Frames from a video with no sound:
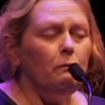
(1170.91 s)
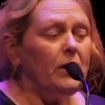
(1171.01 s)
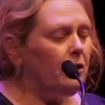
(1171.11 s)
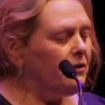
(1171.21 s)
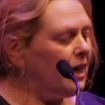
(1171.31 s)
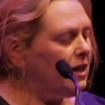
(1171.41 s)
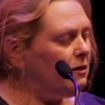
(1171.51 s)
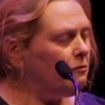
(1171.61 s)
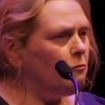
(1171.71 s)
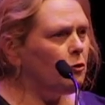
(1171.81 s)

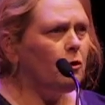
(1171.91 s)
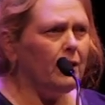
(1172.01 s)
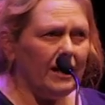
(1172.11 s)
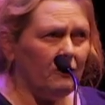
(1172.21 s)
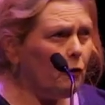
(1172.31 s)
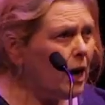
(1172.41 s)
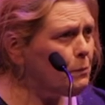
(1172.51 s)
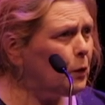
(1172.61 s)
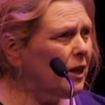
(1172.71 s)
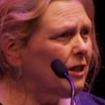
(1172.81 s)
they can crap
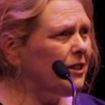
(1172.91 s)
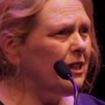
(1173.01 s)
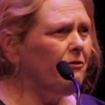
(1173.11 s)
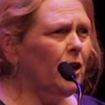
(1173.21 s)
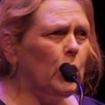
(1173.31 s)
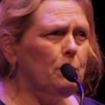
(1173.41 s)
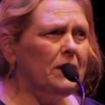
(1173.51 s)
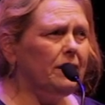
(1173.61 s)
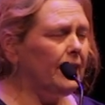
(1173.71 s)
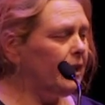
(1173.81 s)
all over the
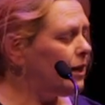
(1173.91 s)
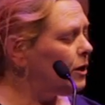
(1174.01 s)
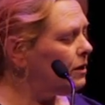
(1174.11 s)
environment, they